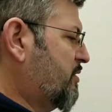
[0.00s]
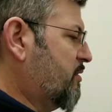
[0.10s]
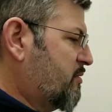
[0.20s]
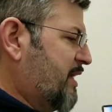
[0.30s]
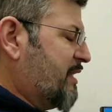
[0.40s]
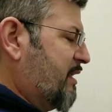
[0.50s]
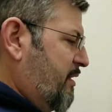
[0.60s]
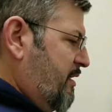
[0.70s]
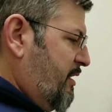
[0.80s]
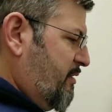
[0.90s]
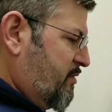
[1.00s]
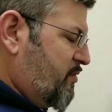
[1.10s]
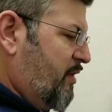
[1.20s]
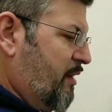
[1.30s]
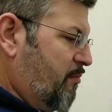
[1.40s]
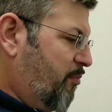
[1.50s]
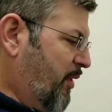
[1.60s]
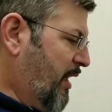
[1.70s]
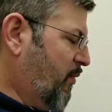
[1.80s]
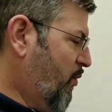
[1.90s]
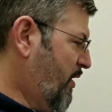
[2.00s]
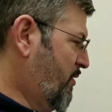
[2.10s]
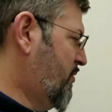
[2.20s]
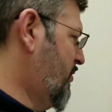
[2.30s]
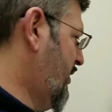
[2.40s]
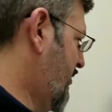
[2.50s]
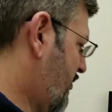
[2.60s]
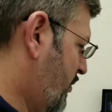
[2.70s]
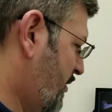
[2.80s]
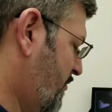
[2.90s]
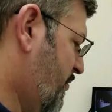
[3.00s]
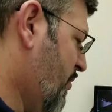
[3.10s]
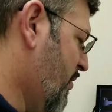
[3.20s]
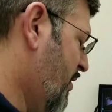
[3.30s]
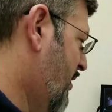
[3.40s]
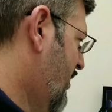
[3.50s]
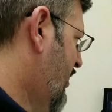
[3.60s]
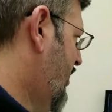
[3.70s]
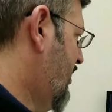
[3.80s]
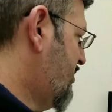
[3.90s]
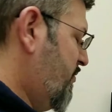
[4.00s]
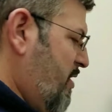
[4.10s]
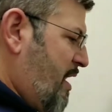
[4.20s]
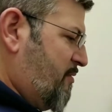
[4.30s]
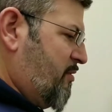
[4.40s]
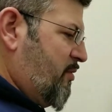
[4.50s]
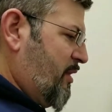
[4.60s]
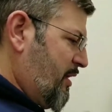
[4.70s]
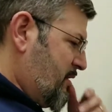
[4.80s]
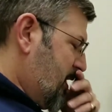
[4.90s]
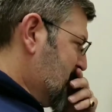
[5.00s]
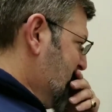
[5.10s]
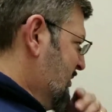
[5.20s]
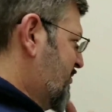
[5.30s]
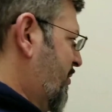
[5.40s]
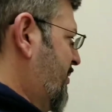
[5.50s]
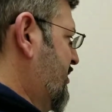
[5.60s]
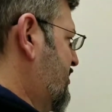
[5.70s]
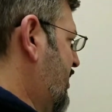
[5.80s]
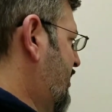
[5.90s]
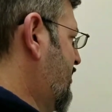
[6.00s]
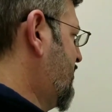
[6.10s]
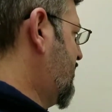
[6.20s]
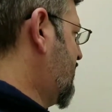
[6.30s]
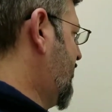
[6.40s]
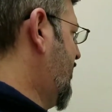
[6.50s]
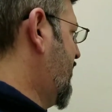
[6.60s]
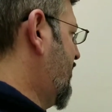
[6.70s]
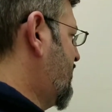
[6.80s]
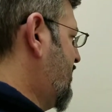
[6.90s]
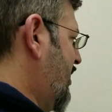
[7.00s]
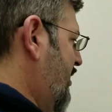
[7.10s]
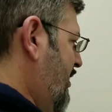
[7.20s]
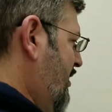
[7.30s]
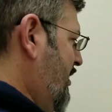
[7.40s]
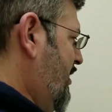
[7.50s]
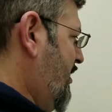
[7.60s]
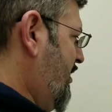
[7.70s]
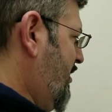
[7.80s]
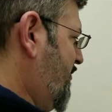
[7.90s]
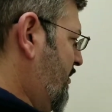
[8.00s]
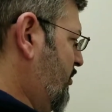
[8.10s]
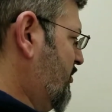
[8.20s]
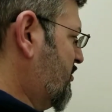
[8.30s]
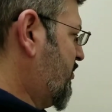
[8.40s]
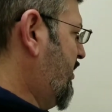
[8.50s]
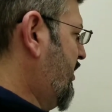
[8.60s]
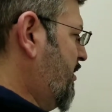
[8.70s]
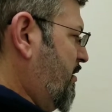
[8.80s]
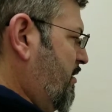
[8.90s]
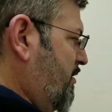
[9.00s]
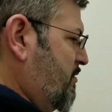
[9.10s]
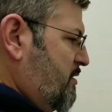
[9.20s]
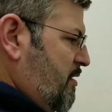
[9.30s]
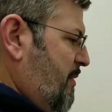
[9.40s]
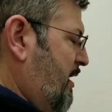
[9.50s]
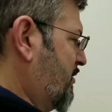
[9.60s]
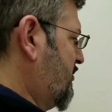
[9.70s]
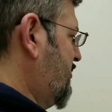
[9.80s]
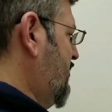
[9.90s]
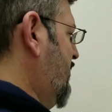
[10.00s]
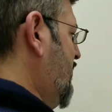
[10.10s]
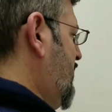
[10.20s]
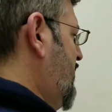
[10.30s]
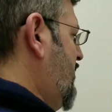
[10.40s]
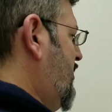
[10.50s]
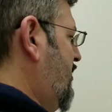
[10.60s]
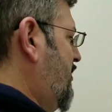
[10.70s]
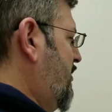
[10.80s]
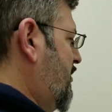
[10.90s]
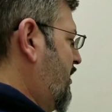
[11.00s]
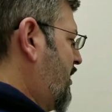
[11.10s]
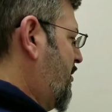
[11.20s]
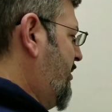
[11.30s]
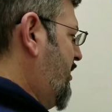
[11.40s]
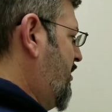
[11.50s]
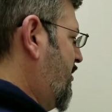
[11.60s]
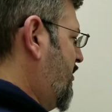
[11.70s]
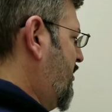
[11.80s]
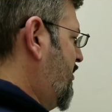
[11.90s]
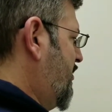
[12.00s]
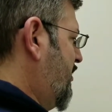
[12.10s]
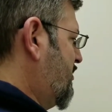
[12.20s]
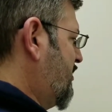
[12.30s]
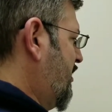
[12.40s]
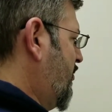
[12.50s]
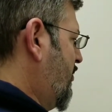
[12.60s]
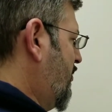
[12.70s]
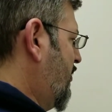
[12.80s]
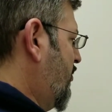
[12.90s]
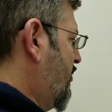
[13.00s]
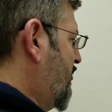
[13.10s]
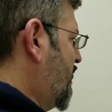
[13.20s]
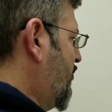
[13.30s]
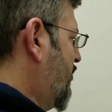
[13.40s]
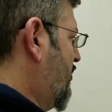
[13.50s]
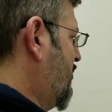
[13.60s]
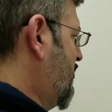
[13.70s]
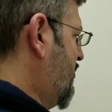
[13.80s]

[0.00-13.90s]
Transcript: you don't technically need a screen, but what you do need a screen for is if you have to do any adjustments from inside the system here. Let's say if I'm on the screen here using the mouse, you got to come in here, and let's say I only wanted 4